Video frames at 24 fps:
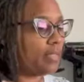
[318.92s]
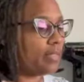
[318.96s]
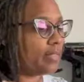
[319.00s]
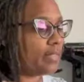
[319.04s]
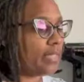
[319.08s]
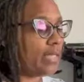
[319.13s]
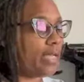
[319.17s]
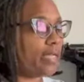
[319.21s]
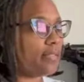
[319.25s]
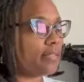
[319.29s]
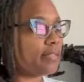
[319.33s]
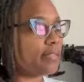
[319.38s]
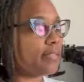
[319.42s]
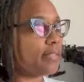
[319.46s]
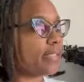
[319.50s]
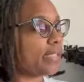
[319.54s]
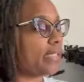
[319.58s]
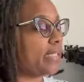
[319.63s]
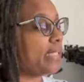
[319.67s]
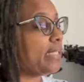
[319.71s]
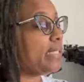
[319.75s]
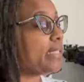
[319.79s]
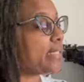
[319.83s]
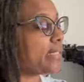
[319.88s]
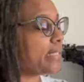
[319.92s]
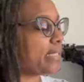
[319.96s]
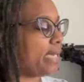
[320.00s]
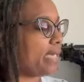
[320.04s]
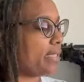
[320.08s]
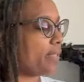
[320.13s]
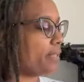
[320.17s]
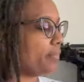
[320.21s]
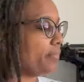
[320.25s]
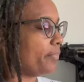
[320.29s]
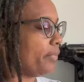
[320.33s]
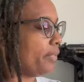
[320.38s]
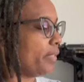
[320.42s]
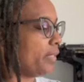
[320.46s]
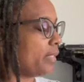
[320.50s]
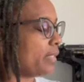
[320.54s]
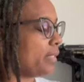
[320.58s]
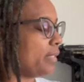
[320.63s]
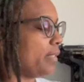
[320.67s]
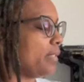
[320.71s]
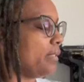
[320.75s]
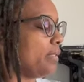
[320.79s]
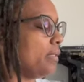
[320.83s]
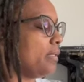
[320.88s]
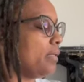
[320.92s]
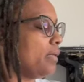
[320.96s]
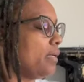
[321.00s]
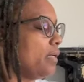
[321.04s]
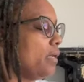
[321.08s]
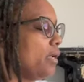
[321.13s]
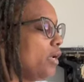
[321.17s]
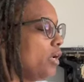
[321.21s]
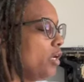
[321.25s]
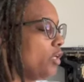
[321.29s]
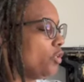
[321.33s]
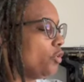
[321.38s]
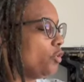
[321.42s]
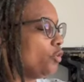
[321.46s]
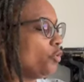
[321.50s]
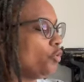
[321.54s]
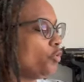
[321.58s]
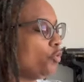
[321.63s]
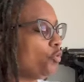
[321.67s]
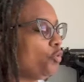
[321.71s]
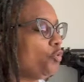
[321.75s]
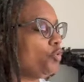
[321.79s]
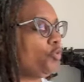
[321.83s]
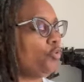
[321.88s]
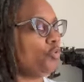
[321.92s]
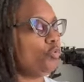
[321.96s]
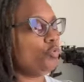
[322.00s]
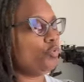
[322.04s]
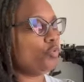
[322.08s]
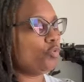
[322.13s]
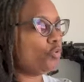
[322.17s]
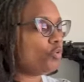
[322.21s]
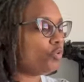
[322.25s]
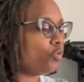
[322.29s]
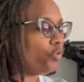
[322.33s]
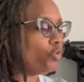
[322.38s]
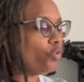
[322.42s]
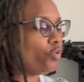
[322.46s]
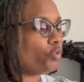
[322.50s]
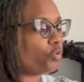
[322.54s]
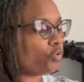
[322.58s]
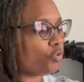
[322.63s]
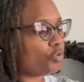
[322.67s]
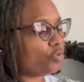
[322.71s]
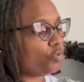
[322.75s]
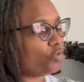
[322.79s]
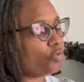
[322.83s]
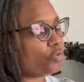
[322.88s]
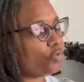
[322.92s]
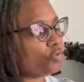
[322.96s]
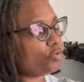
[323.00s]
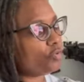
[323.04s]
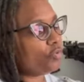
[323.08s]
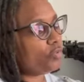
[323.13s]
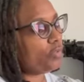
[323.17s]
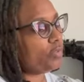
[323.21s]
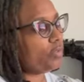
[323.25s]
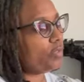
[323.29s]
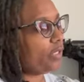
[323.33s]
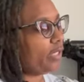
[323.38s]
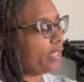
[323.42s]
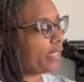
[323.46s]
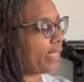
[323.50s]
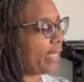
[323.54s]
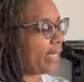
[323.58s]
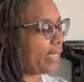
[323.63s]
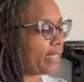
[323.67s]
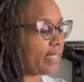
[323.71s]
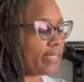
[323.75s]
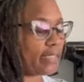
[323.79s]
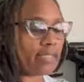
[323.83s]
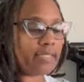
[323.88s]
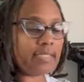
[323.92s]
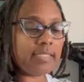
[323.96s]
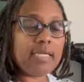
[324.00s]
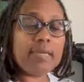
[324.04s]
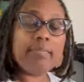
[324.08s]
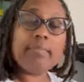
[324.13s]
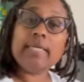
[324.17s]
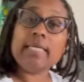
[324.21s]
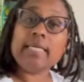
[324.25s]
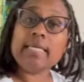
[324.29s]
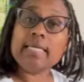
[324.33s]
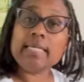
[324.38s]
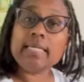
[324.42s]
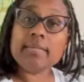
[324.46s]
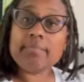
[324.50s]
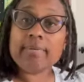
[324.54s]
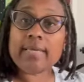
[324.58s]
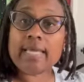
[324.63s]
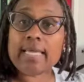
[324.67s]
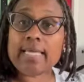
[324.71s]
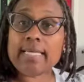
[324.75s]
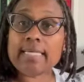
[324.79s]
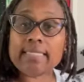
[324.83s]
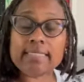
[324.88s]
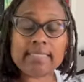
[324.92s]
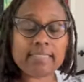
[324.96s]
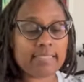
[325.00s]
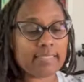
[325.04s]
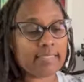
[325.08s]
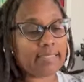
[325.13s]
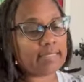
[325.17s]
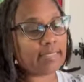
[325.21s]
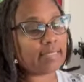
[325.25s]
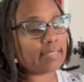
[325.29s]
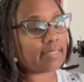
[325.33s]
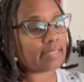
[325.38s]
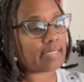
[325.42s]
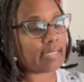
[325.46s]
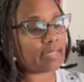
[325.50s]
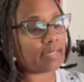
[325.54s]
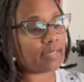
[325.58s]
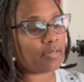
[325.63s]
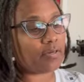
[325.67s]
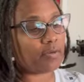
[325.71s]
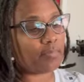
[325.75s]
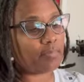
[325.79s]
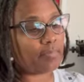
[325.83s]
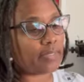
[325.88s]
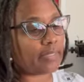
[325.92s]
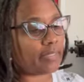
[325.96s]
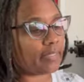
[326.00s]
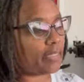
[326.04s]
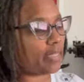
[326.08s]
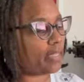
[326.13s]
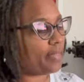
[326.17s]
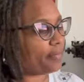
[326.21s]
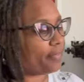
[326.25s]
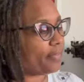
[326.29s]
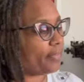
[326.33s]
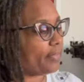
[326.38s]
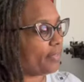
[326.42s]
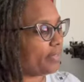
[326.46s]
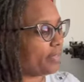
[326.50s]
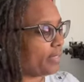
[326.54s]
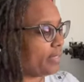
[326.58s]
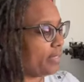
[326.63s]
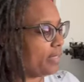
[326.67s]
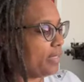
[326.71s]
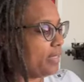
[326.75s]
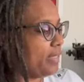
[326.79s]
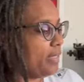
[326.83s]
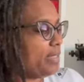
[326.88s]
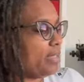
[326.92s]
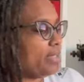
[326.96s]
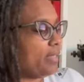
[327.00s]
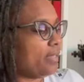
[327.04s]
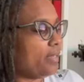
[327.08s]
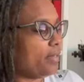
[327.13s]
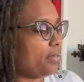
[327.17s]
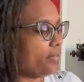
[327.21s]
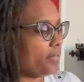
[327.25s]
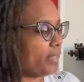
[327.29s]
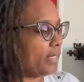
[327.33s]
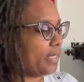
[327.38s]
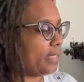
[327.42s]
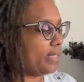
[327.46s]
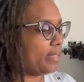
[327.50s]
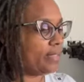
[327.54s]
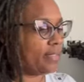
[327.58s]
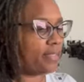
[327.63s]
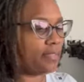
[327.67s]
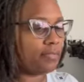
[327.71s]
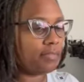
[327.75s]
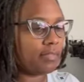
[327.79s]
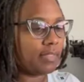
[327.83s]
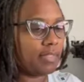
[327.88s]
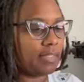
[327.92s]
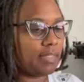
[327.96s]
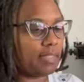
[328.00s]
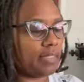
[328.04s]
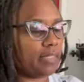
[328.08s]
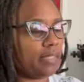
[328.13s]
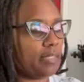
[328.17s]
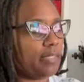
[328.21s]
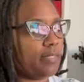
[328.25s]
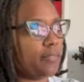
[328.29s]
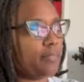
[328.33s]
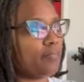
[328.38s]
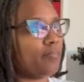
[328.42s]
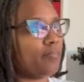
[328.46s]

Now let's look inside the book. Do, do, do, Gotta get to them end pages. Gotta open it up. Okie dokie.